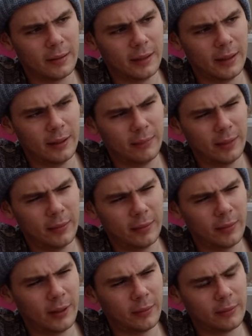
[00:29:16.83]
it
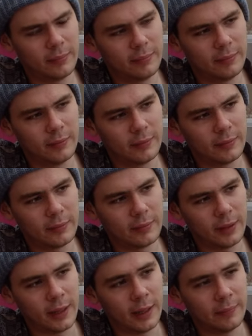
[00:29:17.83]
was,
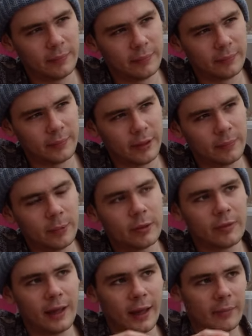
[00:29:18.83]
I
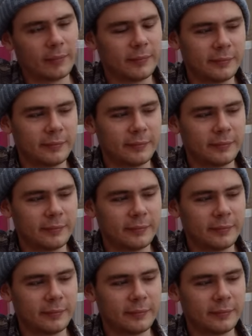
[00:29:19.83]
suppose that